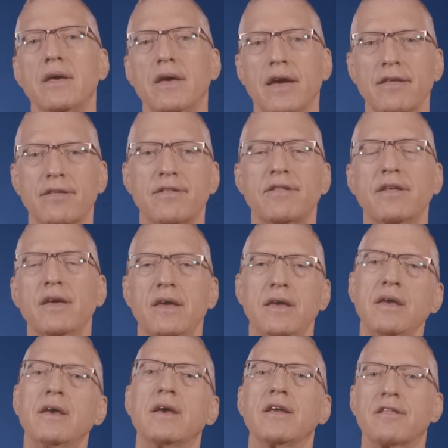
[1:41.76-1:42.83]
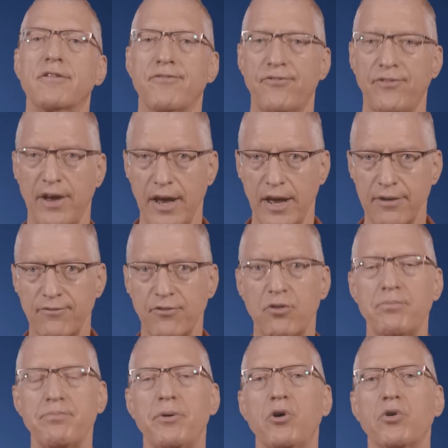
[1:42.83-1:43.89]
SD has five
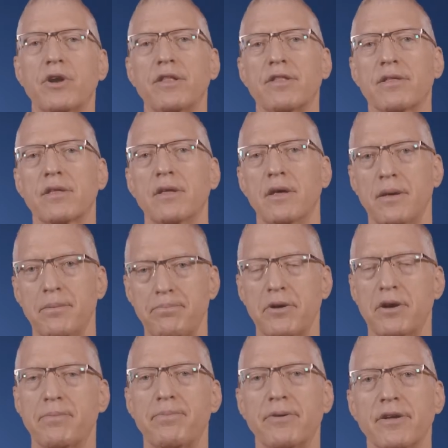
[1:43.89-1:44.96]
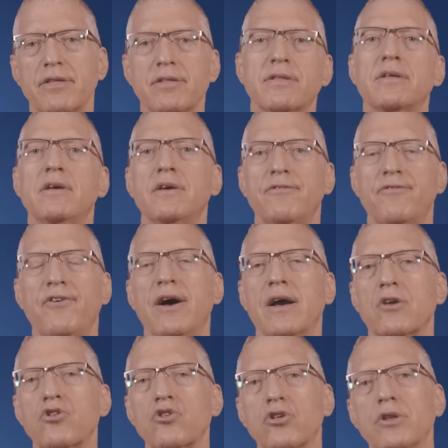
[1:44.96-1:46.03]
components, purpose,
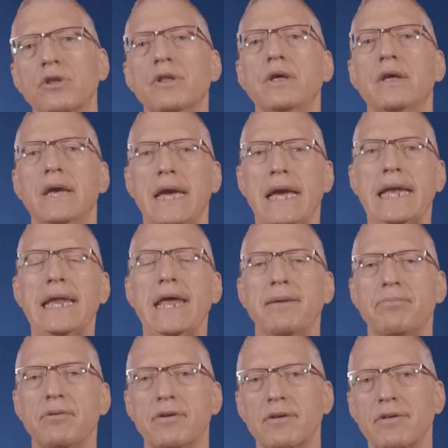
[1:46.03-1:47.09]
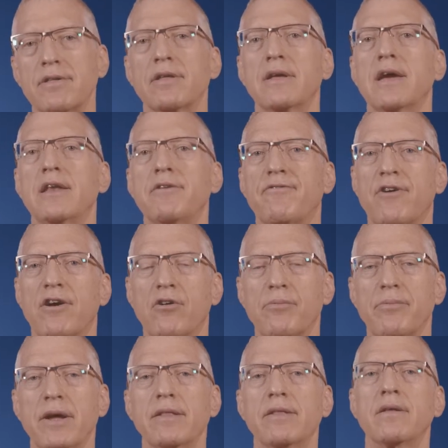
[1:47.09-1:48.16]
function, enablers,
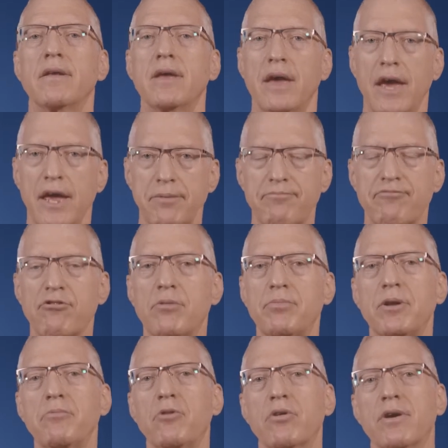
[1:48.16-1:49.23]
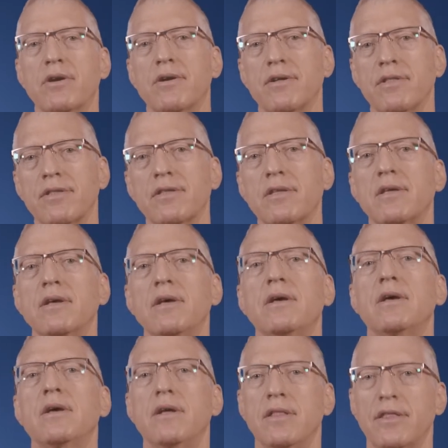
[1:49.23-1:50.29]
environment, and problem occurrence.
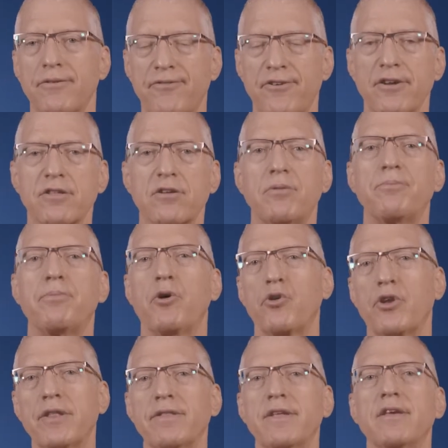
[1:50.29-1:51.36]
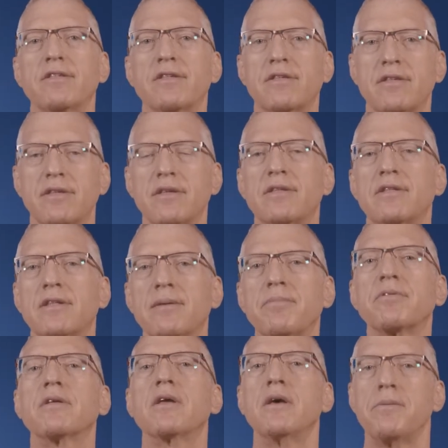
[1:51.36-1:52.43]
The first component is the
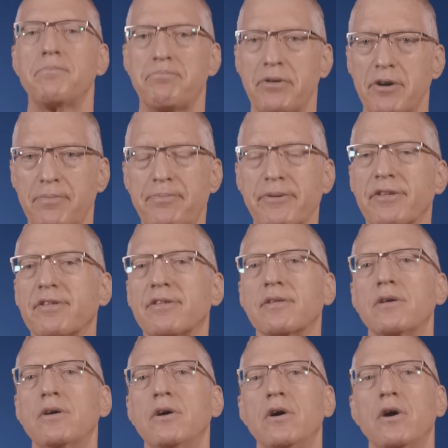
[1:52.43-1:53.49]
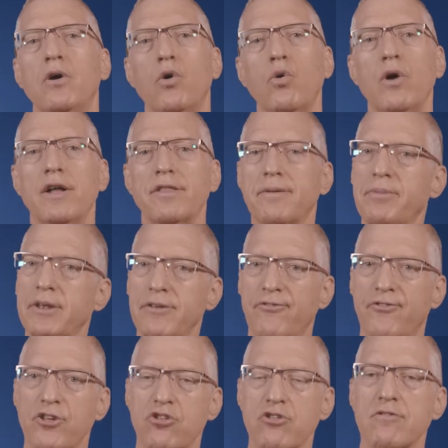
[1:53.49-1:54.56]
system's purpose. Who are the
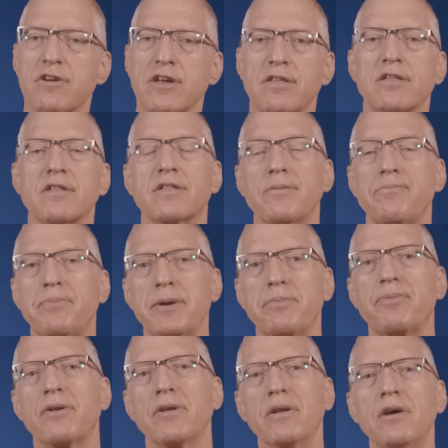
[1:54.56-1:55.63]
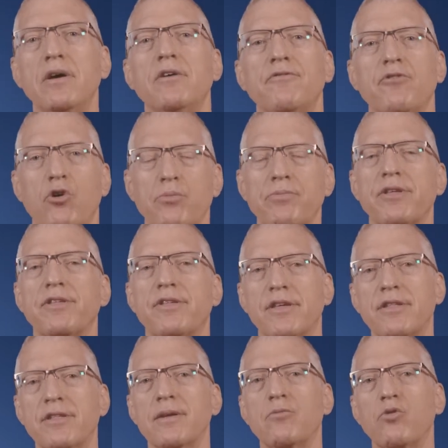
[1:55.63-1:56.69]
beneficiaries, the people for whom the
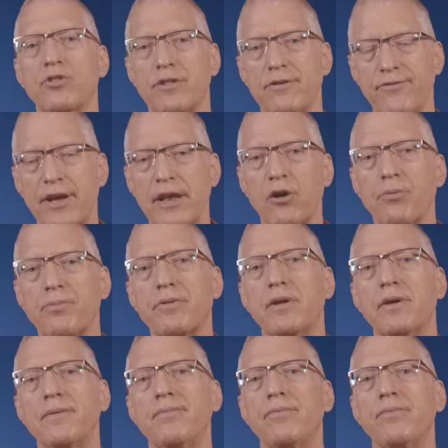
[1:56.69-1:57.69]
system was developed?